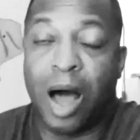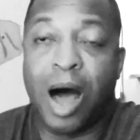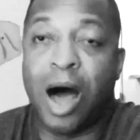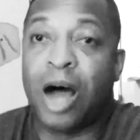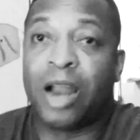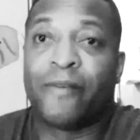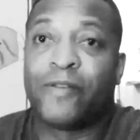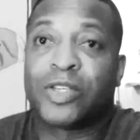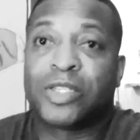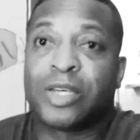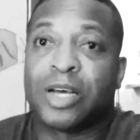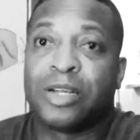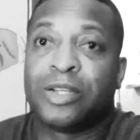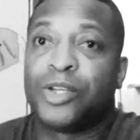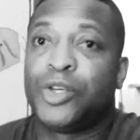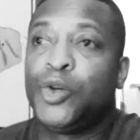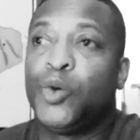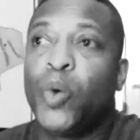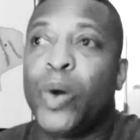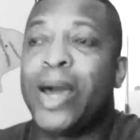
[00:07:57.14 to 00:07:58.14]
All of a
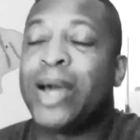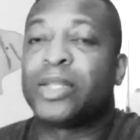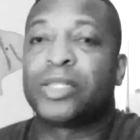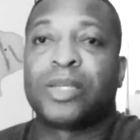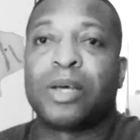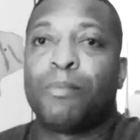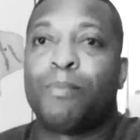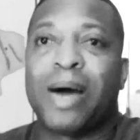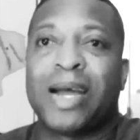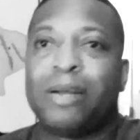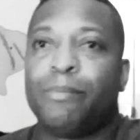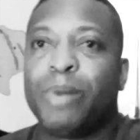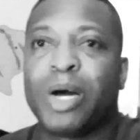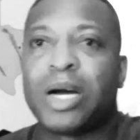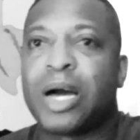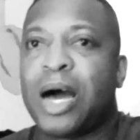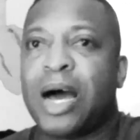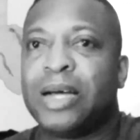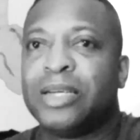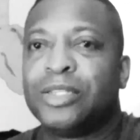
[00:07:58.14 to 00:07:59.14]
sudden, you hate somebody
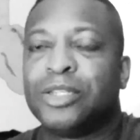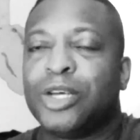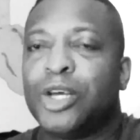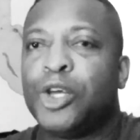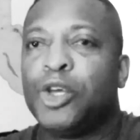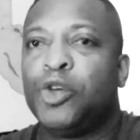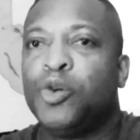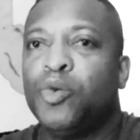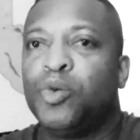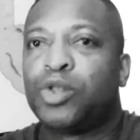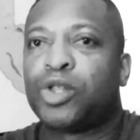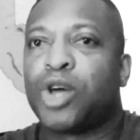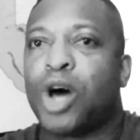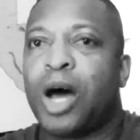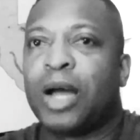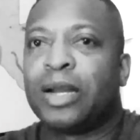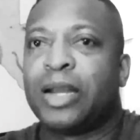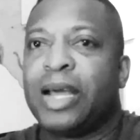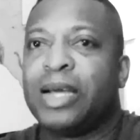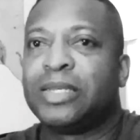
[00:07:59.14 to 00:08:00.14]
because you
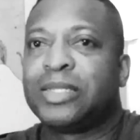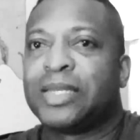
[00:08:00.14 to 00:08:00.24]
thought they